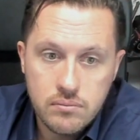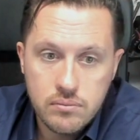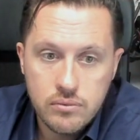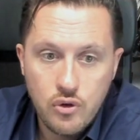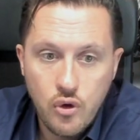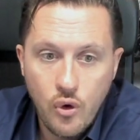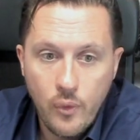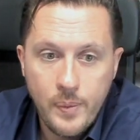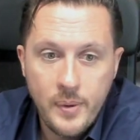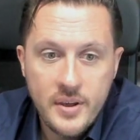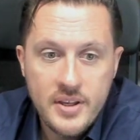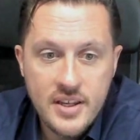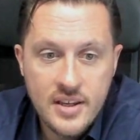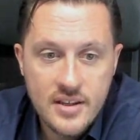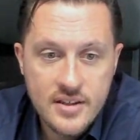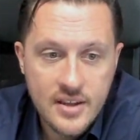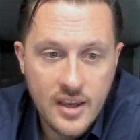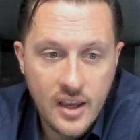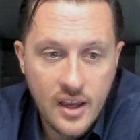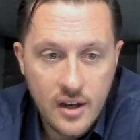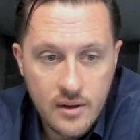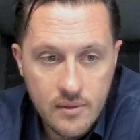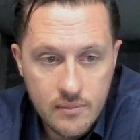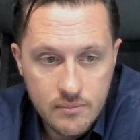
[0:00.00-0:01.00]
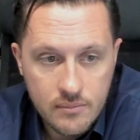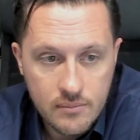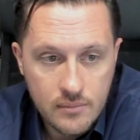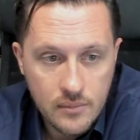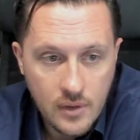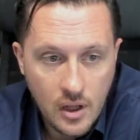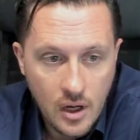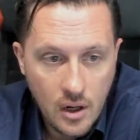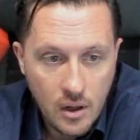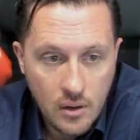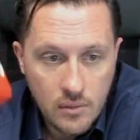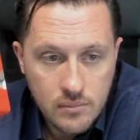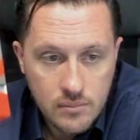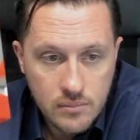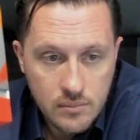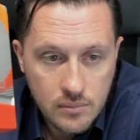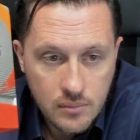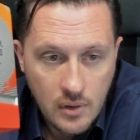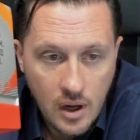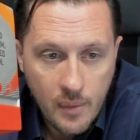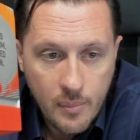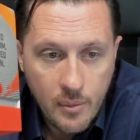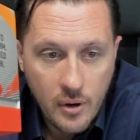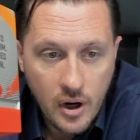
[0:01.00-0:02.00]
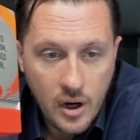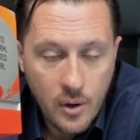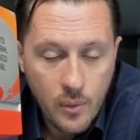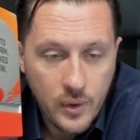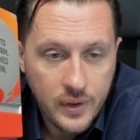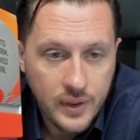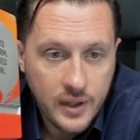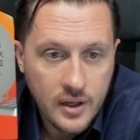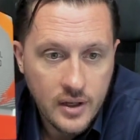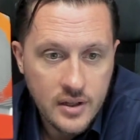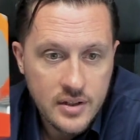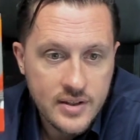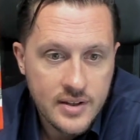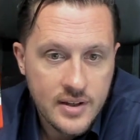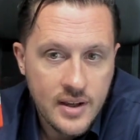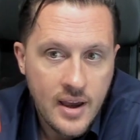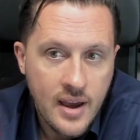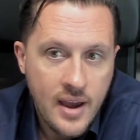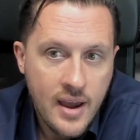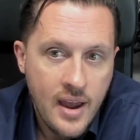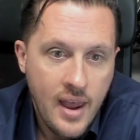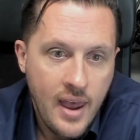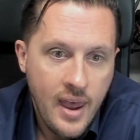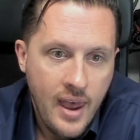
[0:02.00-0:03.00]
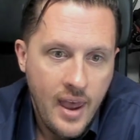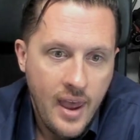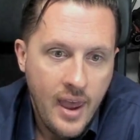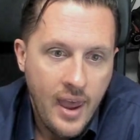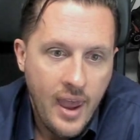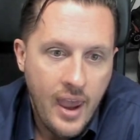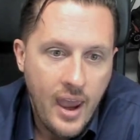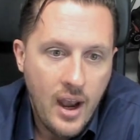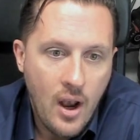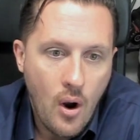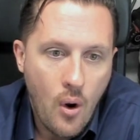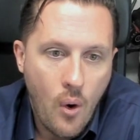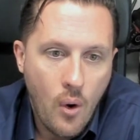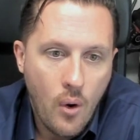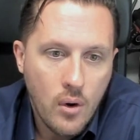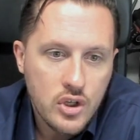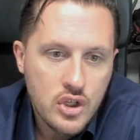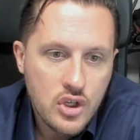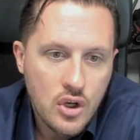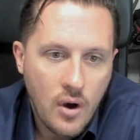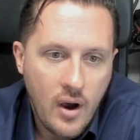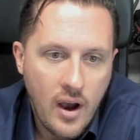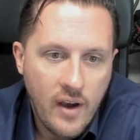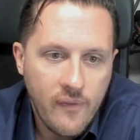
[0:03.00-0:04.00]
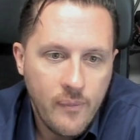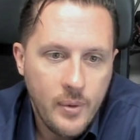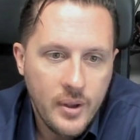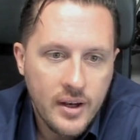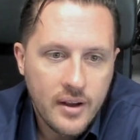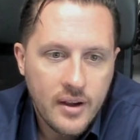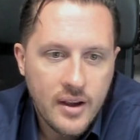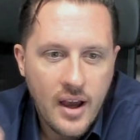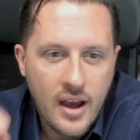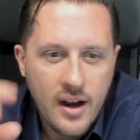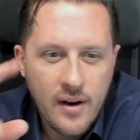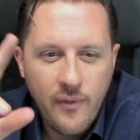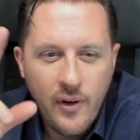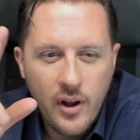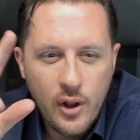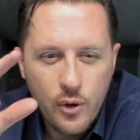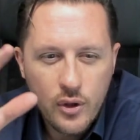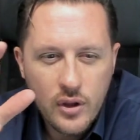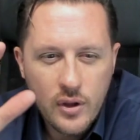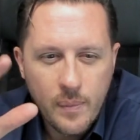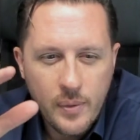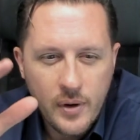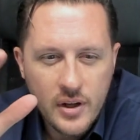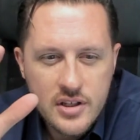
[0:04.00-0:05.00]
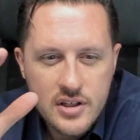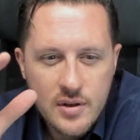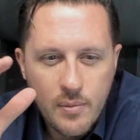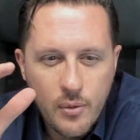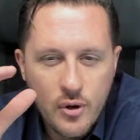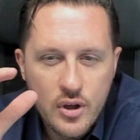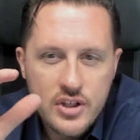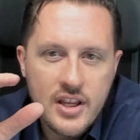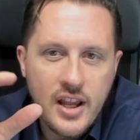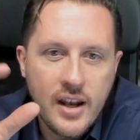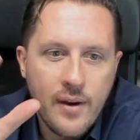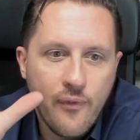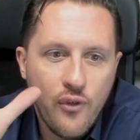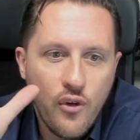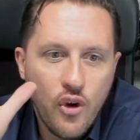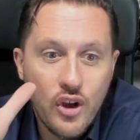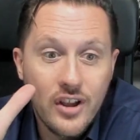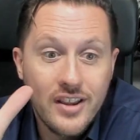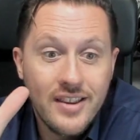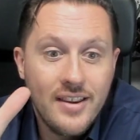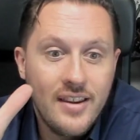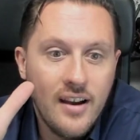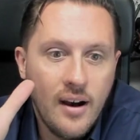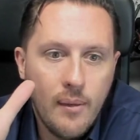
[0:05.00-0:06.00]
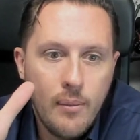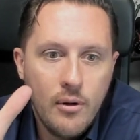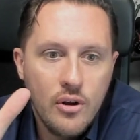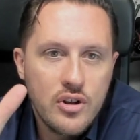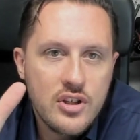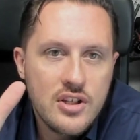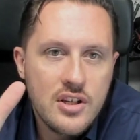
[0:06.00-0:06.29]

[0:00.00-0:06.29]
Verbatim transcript: two PCs get, you know, upgraded with this. And also, I've been kind of following the principle is that if you could double